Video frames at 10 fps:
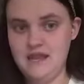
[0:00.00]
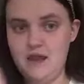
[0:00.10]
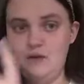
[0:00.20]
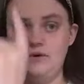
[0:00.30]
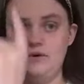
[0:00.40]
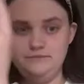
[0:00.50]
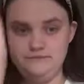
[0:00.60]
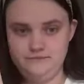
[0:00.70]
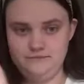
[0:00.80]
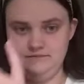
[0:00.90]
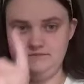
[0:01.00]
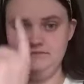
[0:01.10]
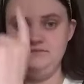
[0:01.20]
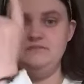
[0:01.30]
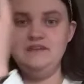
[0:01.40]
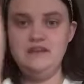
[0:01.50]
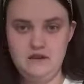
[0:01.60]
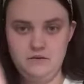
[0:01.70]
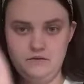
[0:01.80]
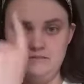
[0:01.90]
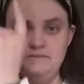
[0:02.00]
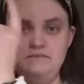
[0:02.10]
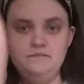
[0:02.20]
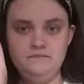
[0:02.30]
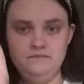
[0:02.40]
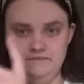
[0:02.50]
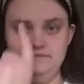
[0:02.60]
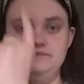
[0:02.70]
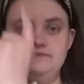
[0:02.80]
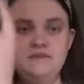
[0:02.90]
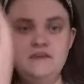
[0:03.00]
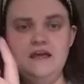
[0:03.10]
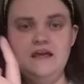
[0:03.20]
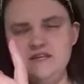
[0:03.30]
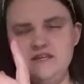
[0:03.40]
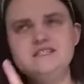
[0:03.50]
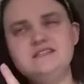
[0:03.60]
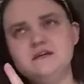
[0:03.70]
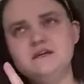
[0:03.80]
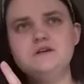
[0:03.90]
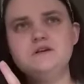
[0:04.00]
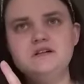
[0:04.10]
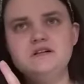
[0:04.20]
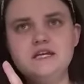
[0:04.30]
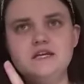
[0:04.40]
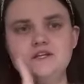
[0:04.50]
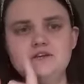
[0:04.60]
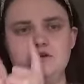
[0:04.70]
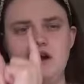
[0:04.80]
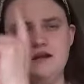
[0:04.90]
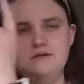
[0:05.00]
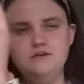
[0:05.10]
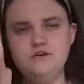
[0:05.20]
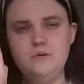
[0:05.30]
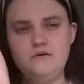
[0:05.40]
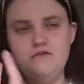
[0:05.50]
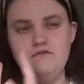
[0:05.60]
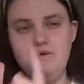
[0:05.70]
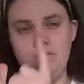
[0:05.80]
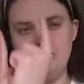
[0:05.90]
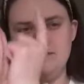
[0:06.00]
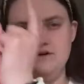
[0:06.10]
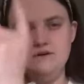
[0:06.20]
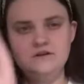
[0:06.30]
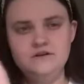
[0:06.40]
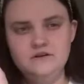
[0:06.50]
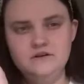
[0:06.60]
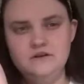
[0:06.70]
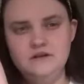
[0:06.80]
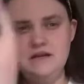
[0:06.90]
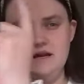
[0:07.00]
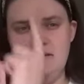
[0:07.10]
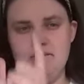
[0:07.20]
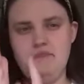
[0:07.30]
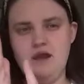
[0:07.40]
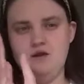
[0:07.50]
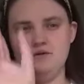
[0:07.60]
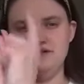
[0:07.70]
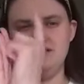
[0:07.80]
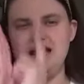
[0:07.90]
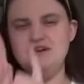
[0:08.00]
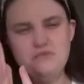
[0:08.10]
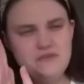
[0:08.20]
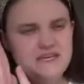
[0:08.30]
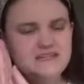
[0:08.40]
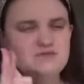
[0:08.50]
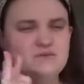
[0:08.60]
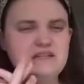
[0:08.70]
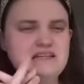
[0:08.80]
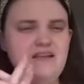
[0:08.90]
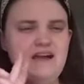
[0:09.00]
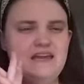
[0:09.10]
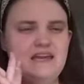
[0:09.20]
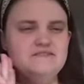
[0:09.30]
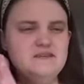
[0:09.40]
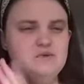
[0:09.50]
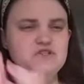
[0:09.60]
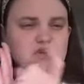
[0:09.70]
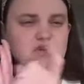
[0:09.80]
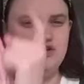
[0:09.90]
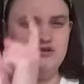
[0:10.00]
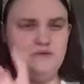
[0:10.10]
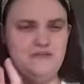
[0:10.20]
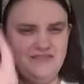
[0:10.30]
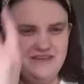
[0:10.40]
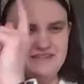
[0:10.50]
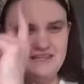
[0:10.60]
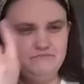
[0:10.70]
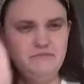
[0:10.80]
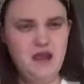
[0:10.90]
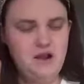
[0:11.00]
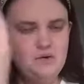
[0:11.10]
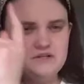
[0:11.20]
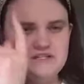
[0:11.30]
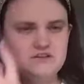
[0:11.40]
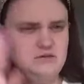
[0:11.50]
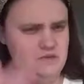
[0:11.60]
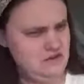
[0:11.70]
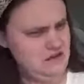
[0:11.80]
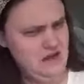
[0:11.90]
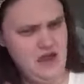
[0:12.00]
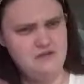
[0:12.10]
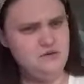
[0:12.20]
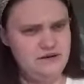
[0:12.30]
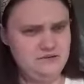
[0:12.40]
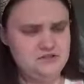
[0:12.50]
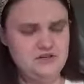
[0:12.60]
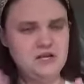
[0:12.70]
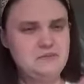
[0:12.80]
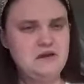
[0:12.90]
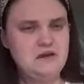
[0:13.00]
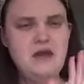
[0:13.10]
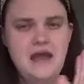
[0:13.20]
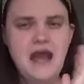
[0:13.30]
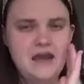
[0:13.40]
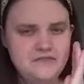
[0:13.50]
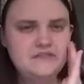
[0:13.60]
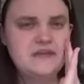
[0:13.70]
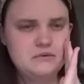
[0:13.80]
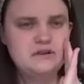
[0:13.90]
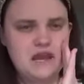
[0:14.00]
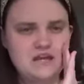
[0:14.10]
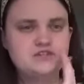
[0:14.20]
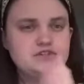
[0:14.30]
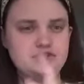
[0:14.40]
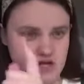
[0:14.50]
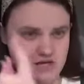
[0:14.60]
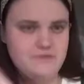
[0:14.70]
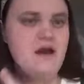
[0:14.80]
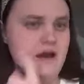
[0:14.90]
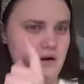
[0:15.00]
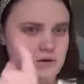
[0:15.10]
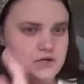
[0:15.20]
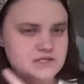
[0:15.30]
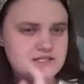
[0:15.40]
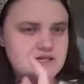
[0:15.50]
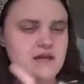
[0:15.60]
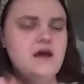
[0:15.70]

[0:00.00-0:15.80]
Hour. Hour. Mm-hmm. And this typically, you're kind of, you're going forward not backwards. I don't think it's really like if someone saw you doing this like backwards, they're gonna be like, I have no idea what you're talking about. I think they would catch on you're talking about hours.